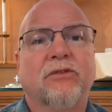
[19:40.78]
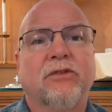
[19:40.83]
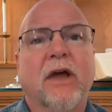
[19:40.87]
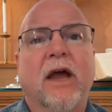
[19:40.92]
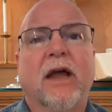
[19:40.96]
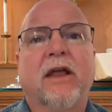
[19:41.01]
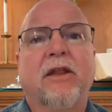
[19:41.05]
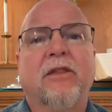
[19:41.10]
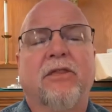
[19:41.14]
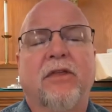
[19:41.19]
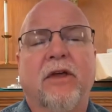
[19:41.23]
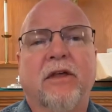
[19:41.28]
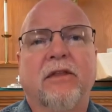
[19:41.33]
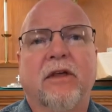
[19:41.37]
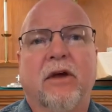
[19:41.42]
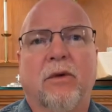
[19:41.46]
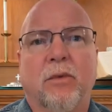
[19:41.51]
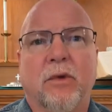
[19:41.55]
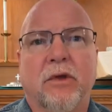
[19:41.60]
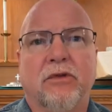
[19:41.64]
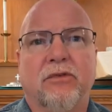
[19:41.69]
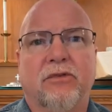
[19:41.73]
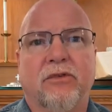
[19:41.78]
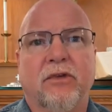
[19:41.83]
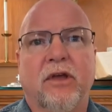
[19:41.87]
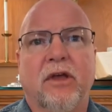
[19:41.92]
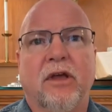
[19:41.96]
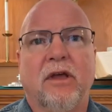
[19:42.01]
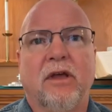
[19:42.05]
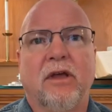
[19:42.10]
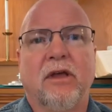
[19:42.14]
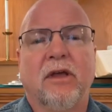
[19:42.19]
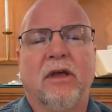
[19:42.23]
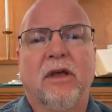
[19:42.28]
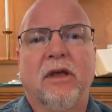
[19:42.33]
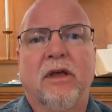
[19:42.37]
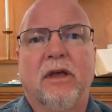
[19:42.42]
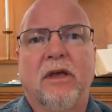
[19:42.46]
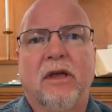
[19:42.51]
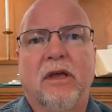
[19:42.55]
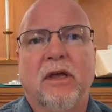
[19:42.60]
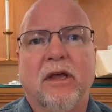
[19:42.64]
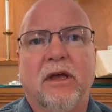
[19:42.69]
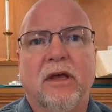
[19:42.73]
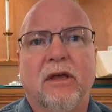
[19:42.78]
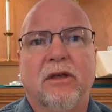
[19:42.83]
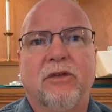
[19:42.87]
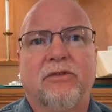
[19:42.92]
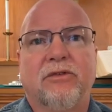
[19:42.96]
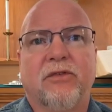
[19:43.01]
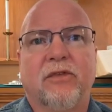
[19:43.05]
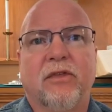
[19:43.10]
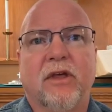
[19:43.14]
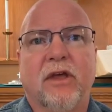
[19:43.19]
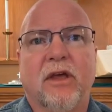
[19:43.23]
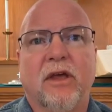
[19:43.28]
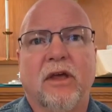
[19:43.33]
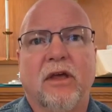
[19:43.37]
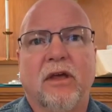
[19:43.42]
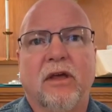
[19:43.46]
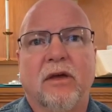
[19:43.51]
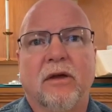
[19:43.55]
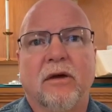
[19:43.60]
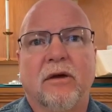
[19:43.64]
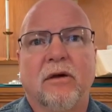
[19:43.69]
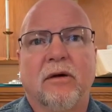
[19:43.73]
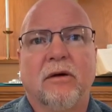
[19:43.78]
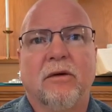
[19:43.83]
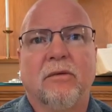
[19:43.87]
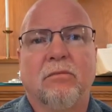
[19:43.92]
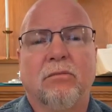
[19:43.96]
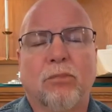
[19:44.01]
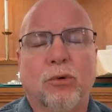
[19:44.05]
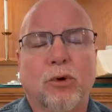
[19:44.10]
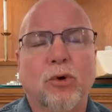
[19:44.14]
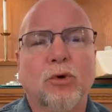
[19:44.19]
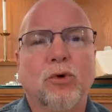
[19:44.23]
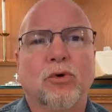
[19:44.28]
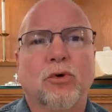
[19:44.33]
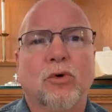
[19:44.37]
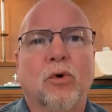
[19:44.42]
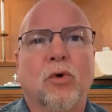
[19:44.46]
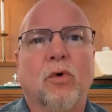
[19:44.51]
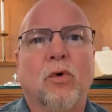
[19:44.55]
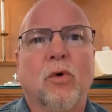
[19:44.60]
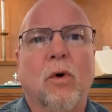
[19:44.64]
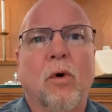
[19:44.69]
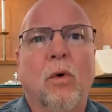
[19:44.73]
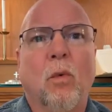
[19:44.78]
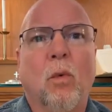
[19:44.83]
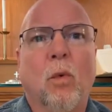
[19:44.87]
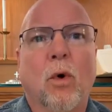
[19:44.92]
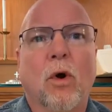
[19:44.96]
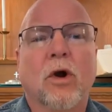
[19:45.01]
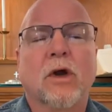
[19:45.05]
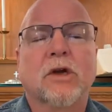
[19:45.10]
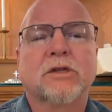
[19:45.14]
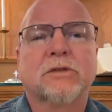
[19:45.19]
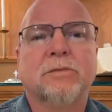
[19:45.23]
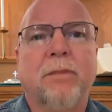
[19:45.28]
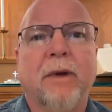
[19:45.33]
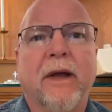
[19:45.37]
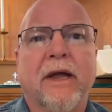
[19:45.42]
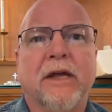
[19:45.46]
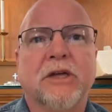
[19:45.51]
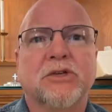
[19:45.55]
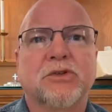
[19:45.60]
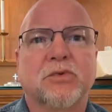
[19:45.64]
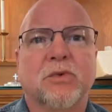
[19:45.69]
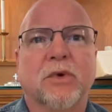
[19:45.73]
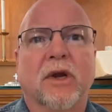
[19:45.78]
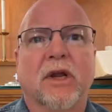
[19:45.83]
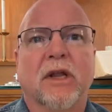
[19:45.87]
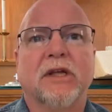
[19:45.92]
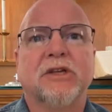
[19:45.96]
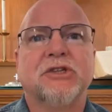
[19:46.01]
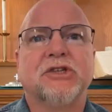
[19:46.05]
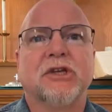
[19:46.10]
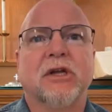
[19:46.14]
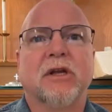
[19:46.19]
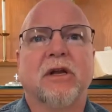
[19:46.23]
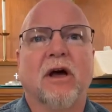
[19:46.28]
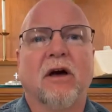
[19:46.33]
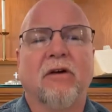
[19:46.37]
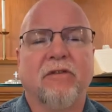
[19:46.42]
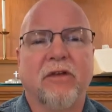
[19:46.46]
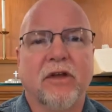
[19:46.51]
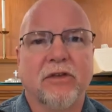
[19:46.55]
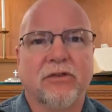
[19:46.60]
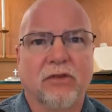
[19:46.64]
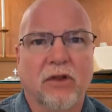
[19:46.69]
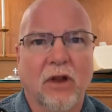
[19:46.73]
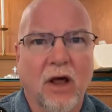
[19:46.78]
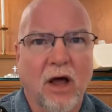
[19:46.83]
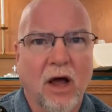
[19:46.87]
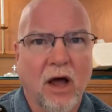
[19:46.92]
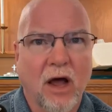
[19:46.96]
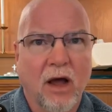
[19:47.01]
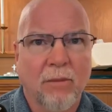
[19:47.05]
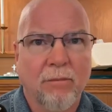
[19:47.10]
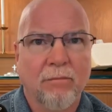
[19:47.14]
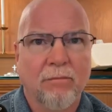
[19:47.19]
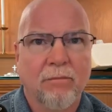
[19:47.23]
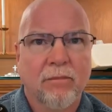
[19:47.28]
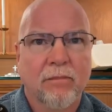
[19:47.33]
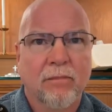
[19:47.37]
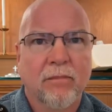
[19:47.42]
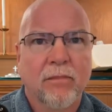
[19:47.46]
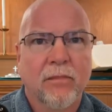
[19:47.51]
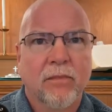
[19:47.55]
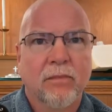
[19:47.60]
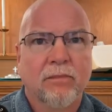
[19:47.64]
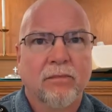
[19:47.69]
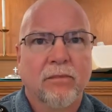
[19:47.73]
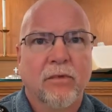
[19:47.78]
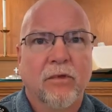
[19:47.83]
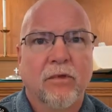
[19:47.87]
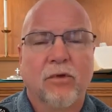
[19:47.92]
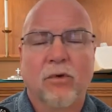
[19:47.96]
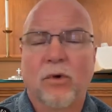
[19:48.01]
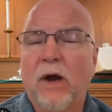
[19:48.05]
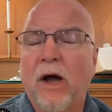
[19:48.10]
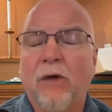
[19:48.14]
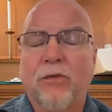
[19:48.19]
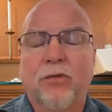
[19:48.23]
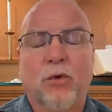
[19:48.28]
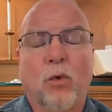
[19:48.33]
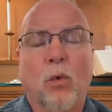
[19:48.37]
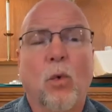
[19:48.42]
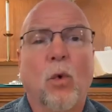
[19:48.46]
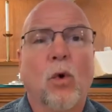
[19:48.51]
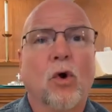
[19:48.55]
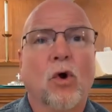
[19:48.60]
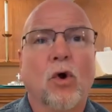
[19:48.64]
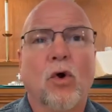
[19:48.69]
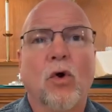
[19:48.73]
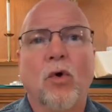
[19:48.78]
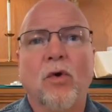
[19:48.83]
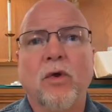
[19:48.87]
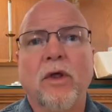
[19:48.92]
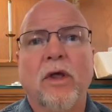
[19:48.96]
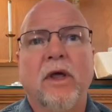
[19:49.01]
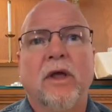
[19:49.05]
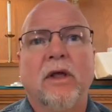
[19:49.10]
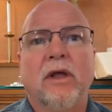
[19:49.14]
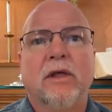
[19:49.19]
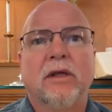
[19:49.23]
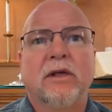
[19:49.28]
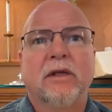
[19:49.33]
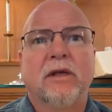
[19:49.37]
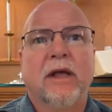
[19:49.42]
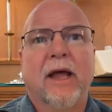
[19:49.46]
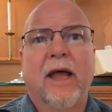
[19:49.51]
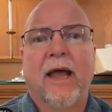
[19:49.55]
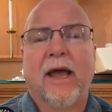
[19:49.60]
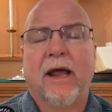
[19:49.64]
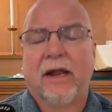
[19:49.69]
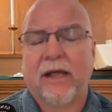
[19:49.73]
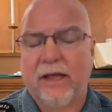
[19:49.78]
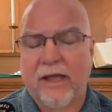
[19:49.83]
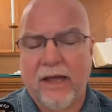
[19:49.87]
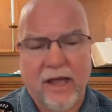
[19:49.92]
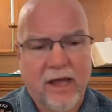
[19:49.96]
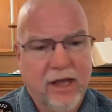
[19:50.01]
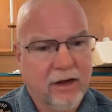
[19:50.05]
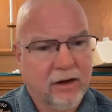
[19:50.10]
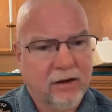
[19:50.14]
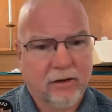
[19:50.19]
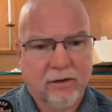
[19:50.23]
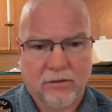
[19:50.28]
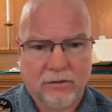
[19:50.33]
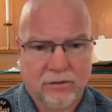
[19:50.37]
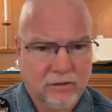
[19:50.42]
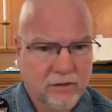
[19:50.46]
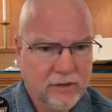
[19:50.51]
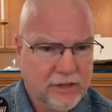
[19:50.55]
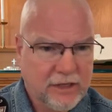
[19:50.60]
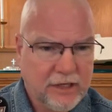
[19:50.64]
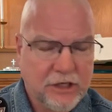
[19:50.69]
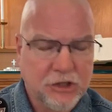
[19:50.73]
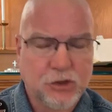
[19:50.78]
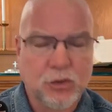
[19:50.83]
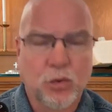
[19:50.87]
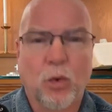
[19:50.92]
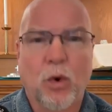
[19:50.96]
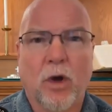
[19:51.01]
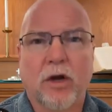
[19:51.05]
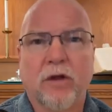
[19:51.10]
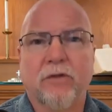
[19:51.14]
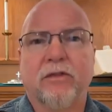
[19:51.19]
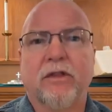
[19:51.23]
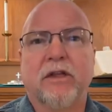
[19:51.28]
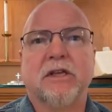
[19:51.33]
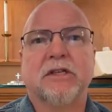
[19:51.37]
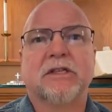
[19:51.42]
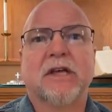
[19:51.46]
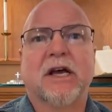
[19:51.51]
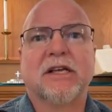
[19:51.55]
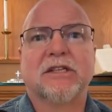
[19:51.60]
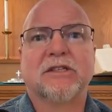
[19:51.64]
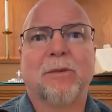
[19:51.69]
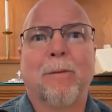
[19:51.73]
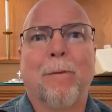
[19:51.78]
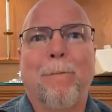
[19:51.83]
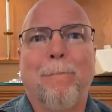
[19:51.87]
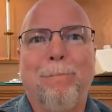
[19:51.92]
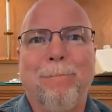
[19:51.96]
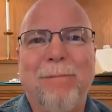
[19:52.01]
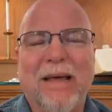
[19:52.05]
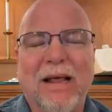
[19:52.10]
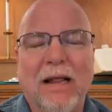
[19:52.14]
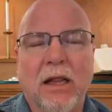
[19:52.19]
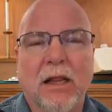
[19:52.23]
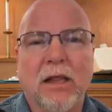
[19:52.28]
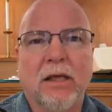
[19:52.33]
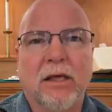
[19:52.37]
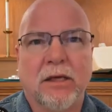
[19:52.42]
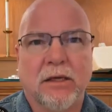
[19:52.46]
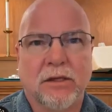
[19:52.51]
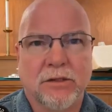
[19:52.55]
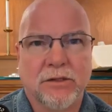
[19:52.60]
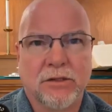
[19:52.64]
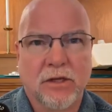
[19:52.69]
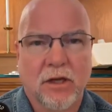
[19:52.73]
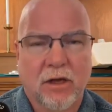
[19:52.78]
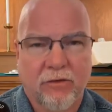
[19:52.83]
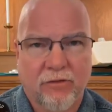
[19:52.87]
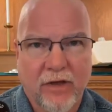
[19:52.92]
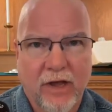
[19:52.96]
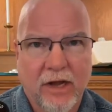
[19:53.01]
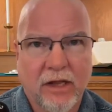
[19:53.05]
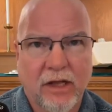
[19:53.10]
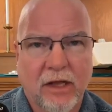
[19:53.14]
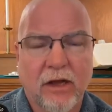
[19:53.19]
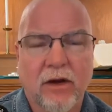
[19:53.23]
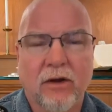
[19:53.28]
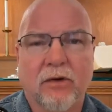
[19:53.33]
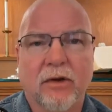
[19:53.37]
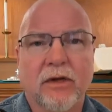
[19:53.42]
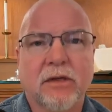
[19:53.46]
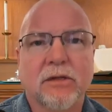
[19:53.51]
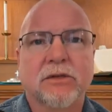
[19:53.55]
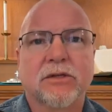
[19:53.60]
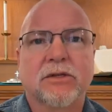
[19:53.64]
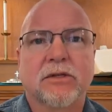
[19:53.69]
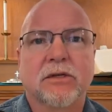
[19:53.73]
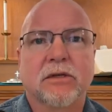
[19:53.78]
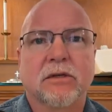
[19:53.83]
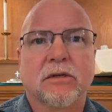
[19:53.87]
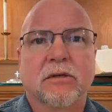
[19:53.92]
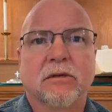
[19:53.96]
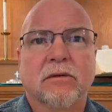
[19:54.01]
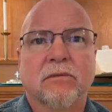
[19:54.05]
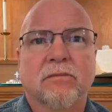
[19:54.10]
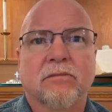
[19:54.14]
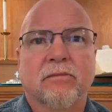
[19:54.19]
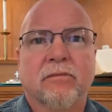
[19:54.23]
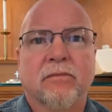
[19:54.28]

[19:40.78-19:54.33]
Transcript: The second thing that we see is the brutal works-based religion of Islam throughout the world. And again, each one of these has billions of adherents.